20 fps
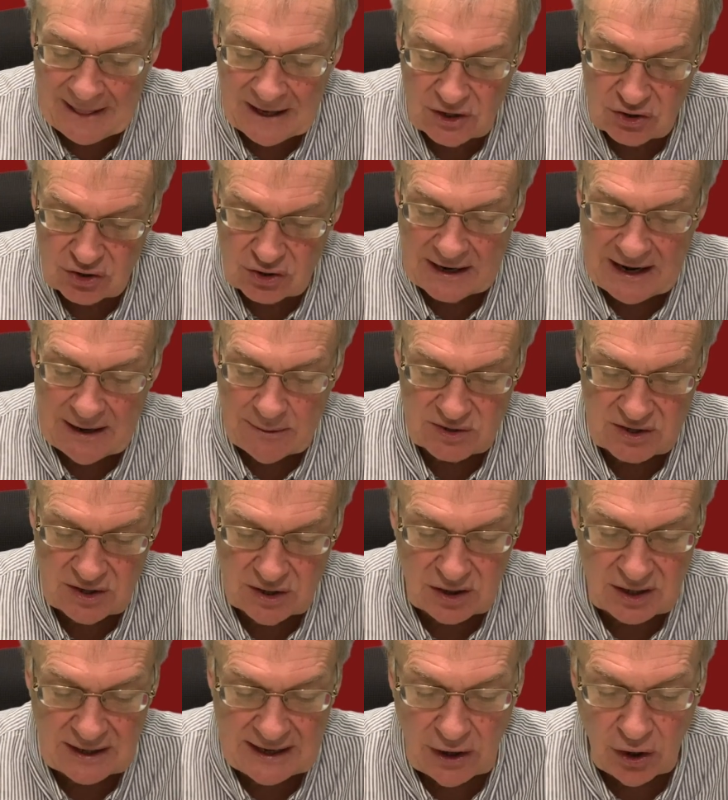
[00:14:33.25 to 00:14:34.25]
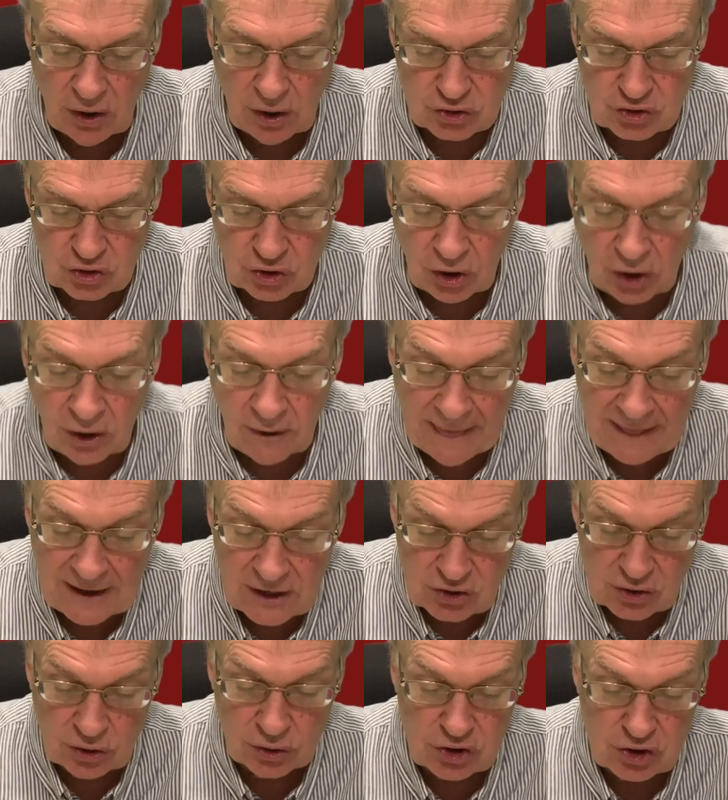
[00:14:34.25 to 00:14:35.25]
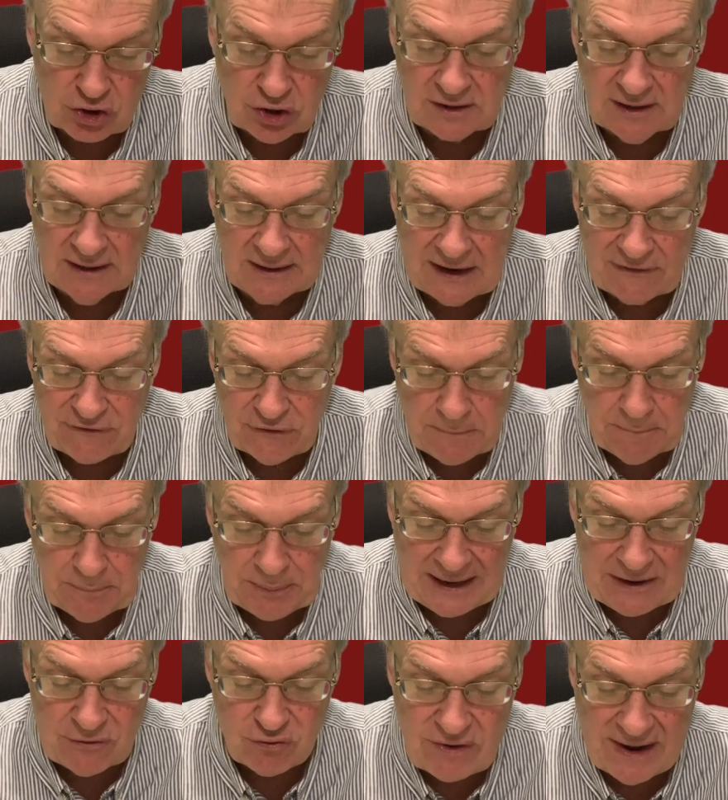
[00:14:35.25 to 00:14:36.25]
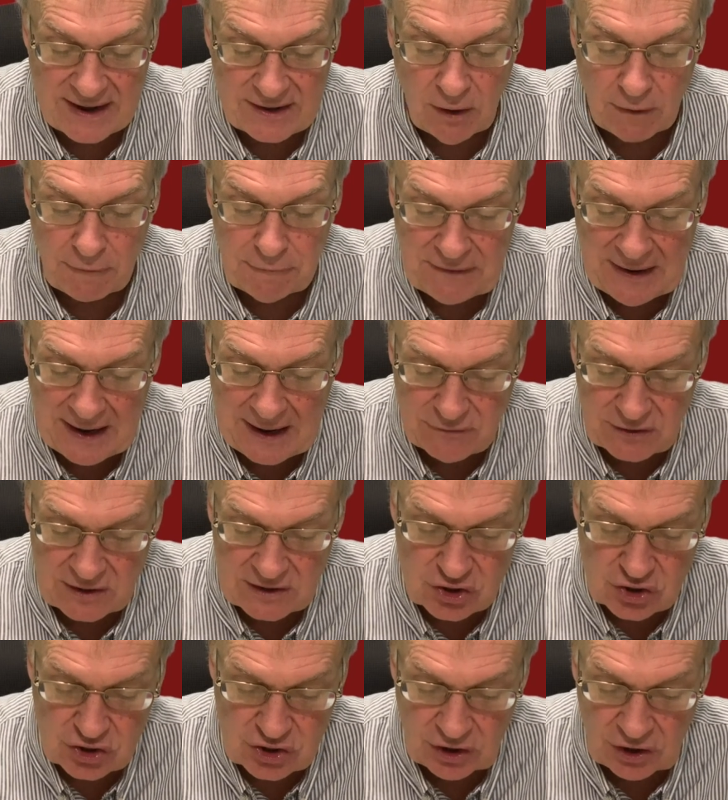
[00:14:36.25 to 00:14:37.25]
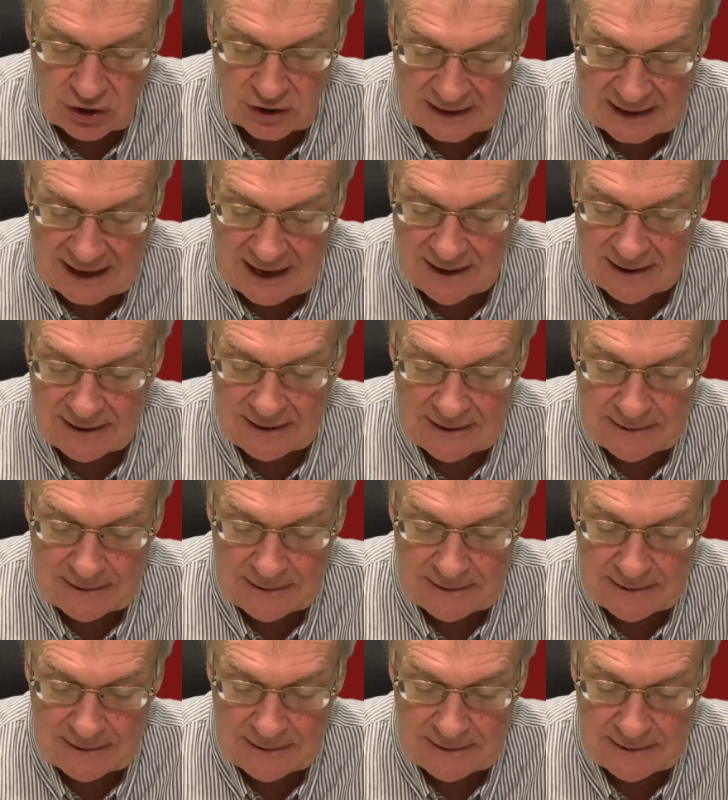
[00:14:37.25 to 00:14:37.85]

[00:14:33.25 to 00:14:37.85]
So that was a 3-3 draw. So suddenly, from being red-hot favourites, Turkey,